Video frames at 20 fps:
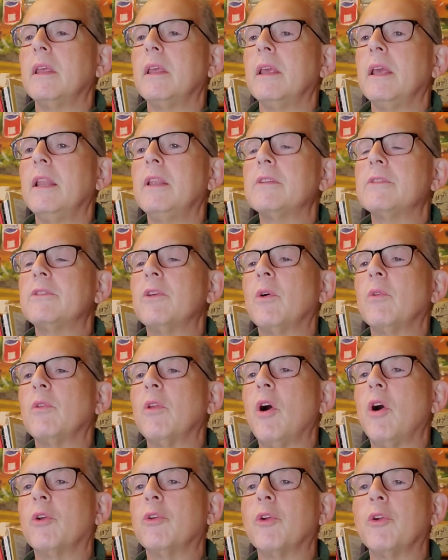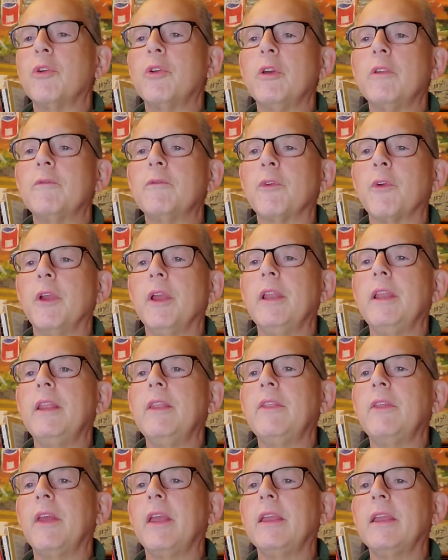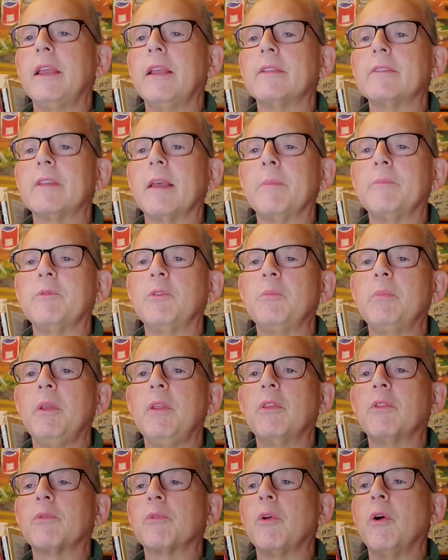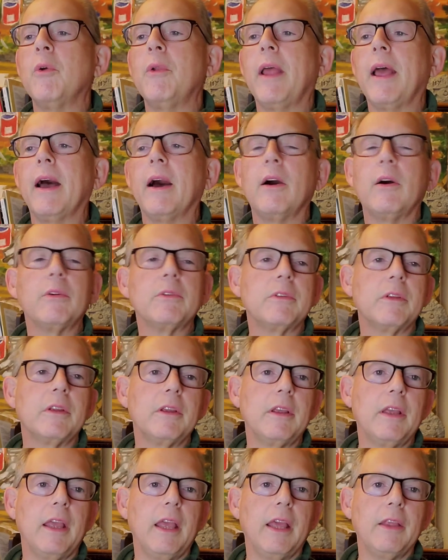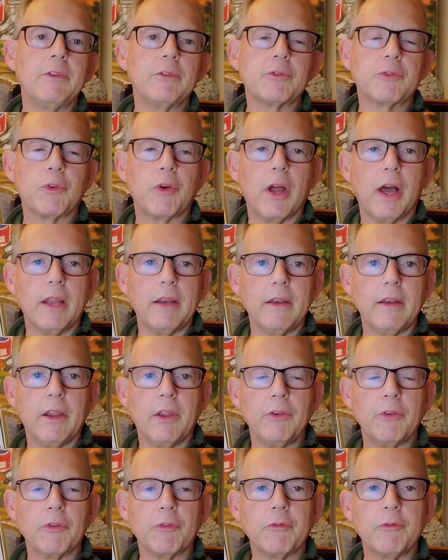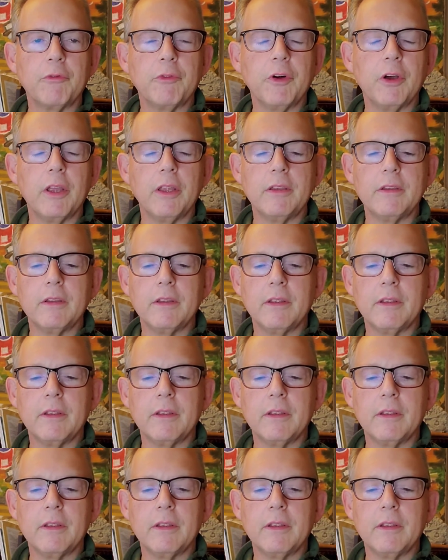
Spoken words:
It is no longer good for anything except to be thrown out and trodden underfoot.